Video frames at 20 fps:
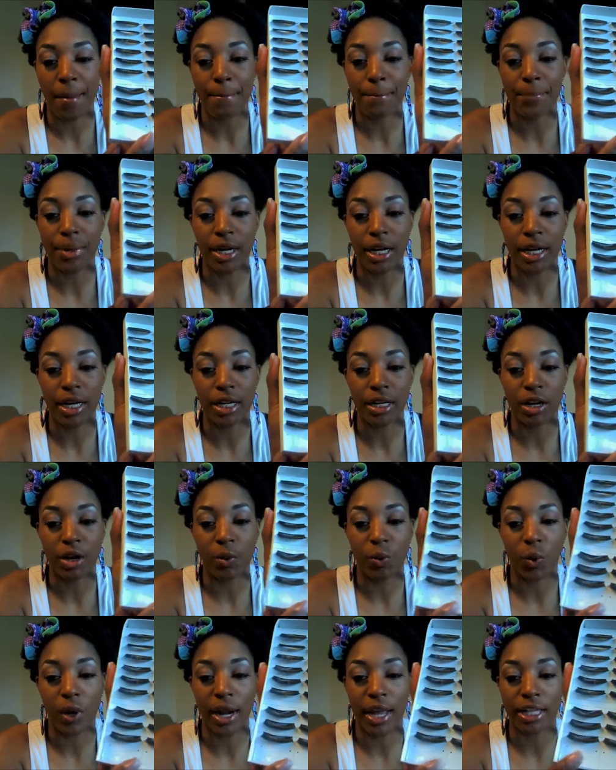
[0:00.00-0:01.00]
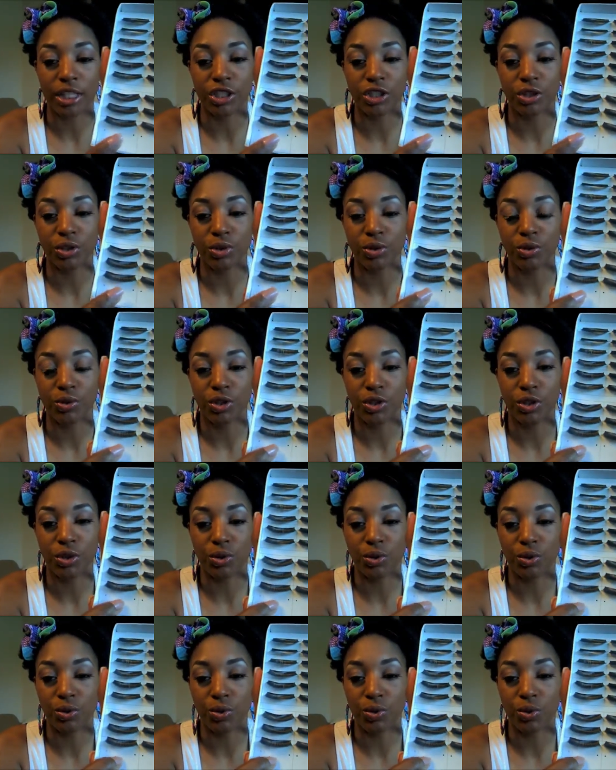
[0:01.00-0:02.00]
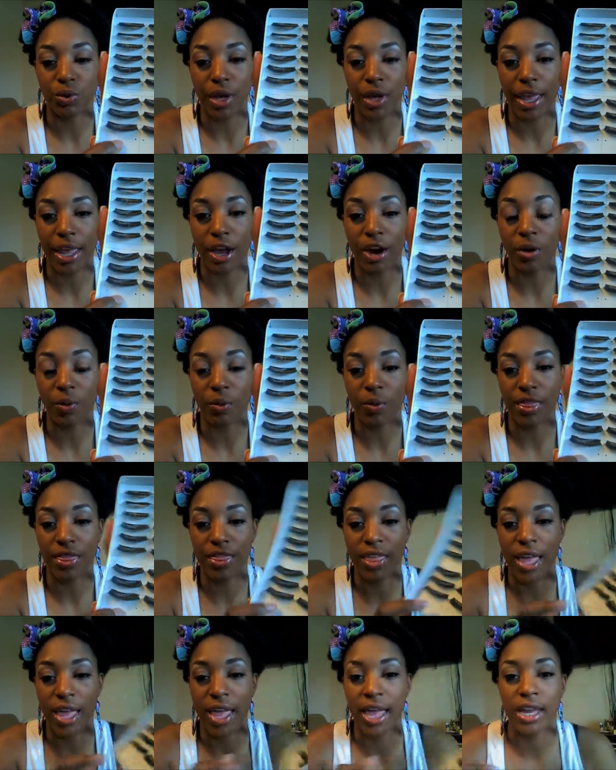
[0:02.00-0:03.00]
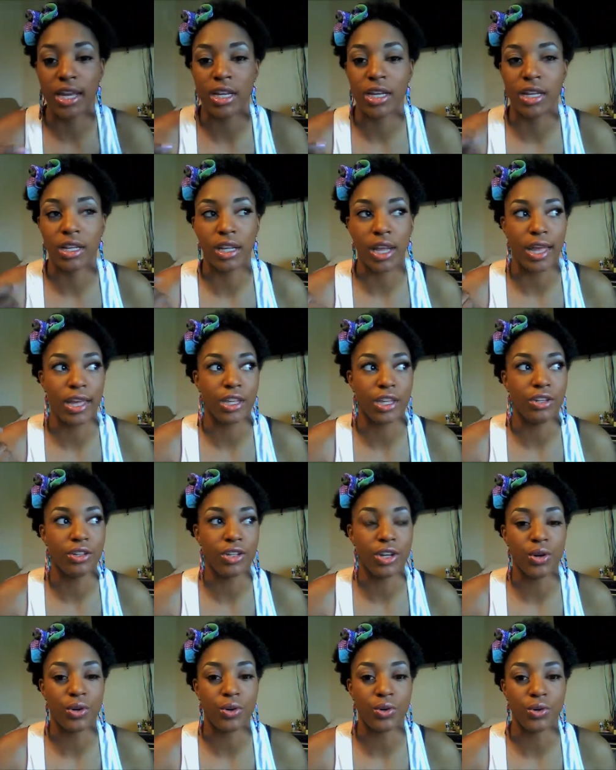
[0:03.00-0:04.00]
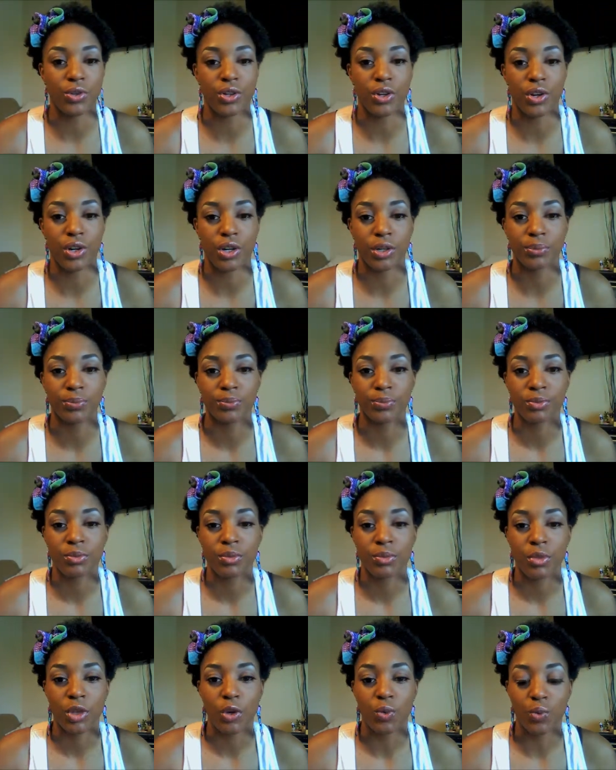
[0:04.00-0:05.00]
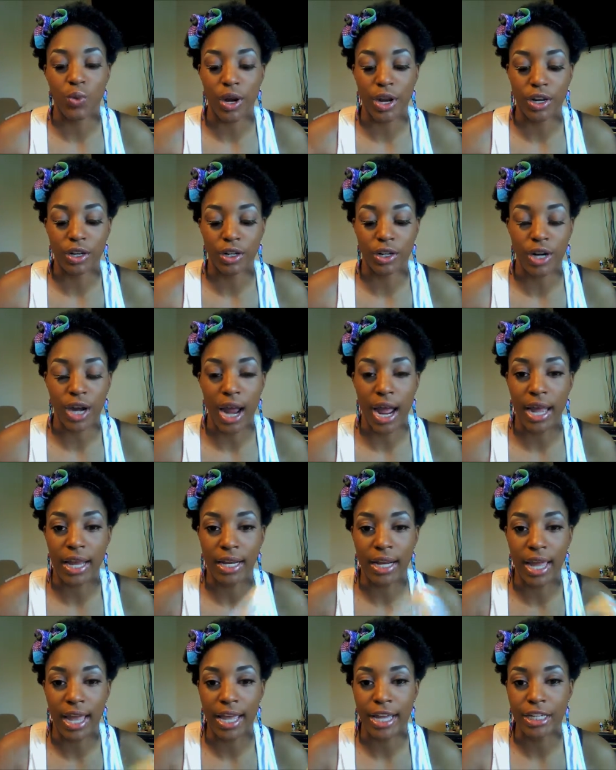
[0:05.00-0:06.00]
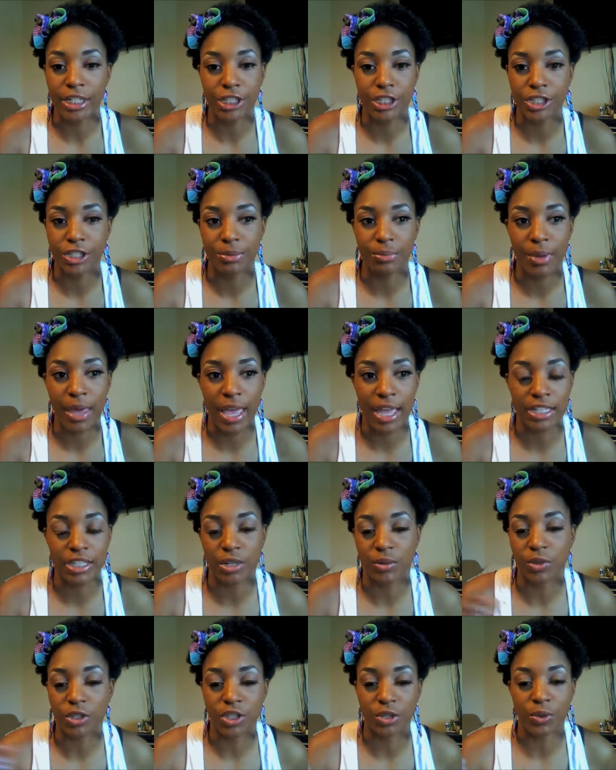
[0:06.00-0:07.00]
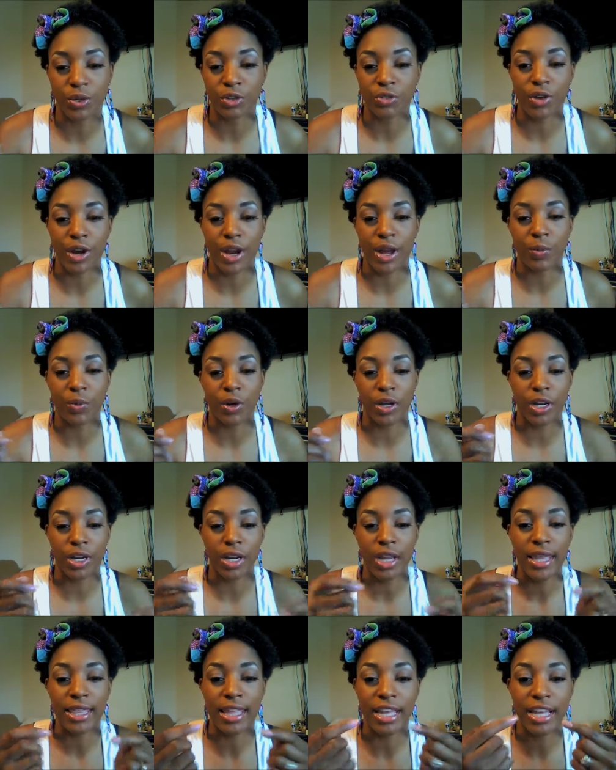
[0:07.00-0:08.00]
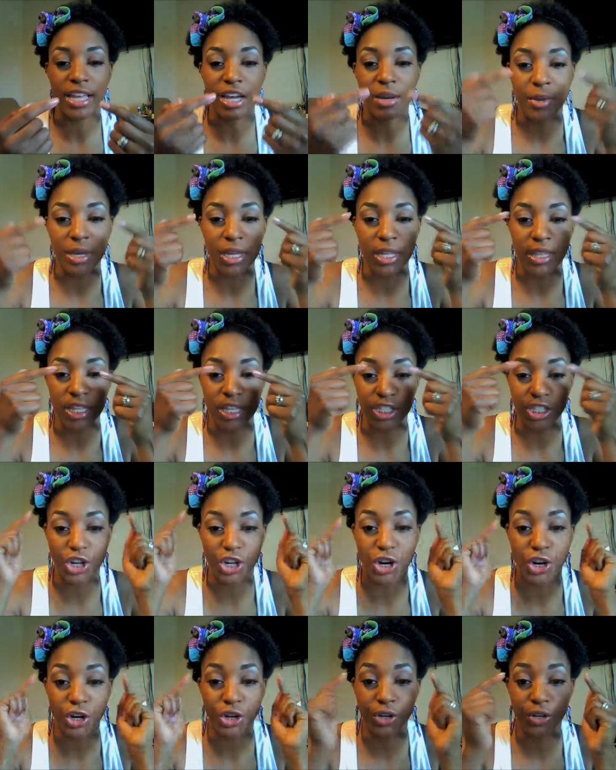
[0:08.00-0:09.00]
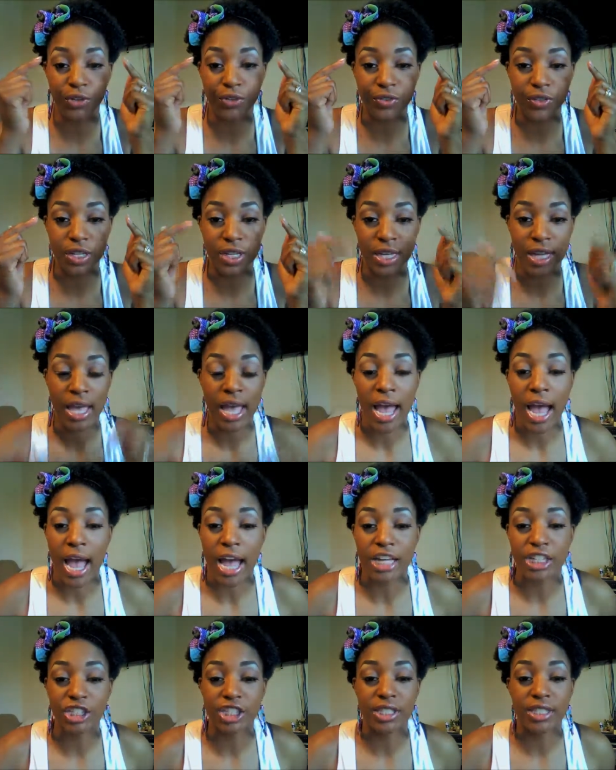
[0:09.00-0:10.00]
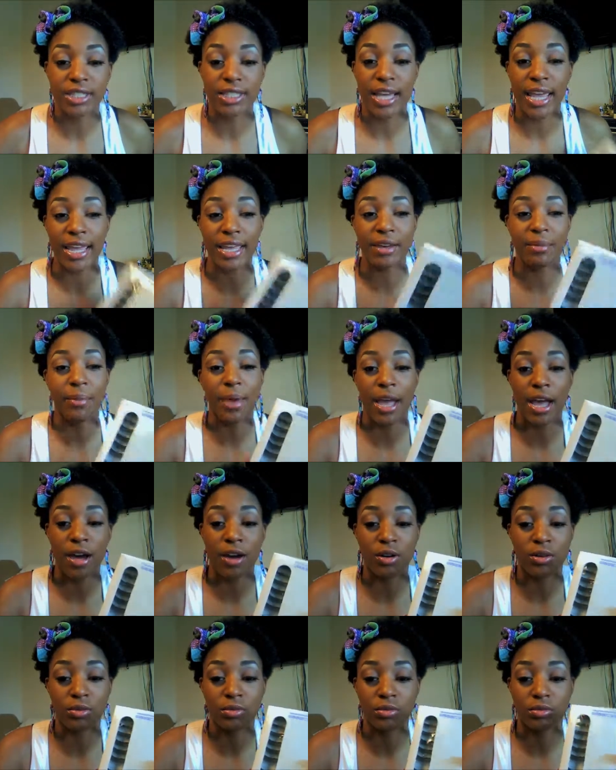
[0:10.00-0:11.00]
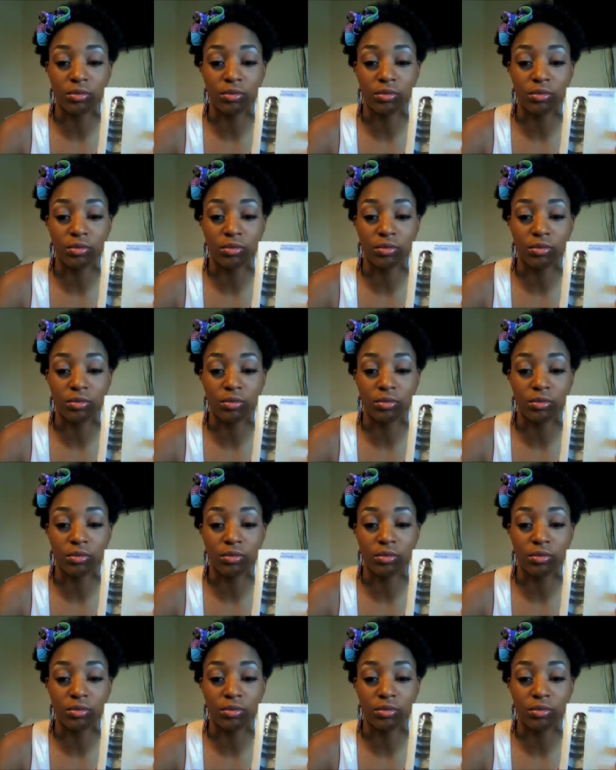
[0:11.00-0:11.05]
But what I do to help with that, like you know your regular eyelash packs, I wish I would have grabbed one. They come in that's curved I just take them out